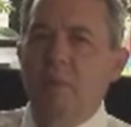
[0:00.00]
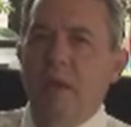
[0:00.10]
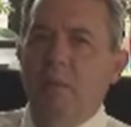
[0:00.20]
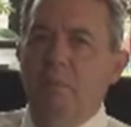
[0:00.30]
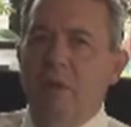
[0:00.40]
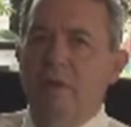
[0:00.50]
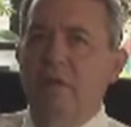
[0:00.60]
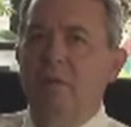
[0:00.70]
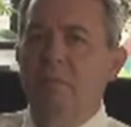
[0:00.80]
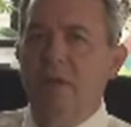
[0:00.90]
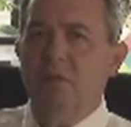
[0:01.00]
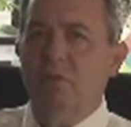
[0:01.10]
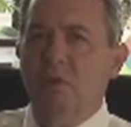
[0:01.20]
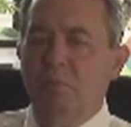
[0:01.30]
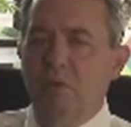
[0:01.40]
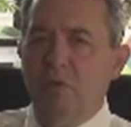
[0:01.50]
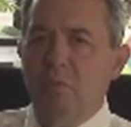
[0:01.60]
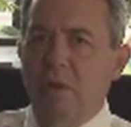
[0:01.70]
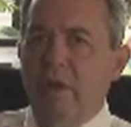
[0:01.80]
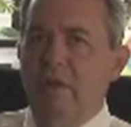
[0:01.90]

pink blood can mix with the blue blood,